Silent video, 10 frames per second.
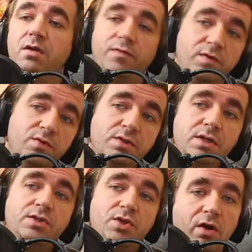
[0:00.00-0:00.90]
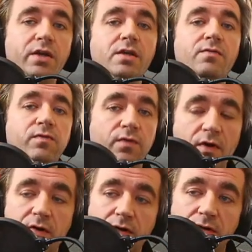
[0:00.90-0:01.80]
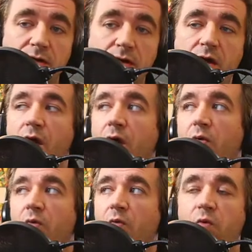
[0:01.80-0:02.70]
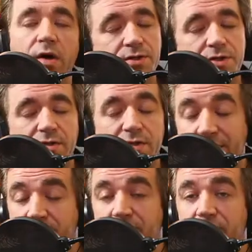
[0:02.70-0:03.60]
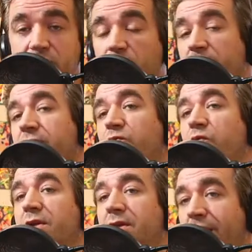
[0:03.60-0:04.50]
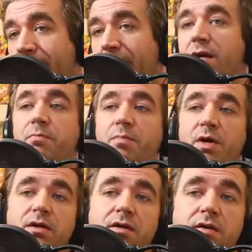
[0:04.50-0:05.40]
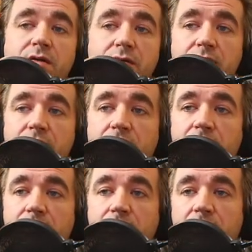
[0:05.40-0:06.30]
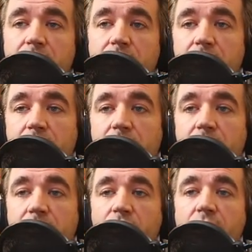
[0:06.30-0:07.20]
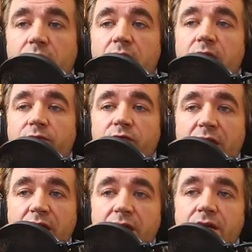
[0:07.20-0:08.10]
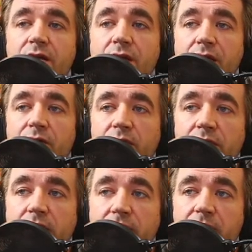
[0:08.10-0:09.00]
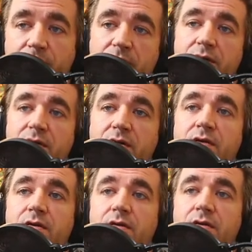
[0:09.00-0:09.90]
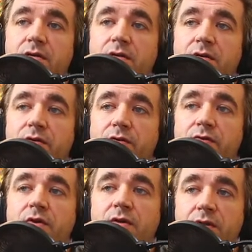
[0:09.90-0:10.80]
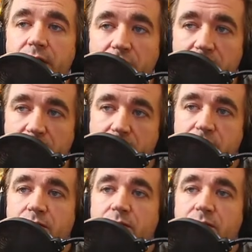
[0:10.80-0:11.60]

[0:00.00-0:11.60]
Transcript: If you see Turkey fall, what are citizens going to rely upon? Okay, if they cannot rely upon the lira,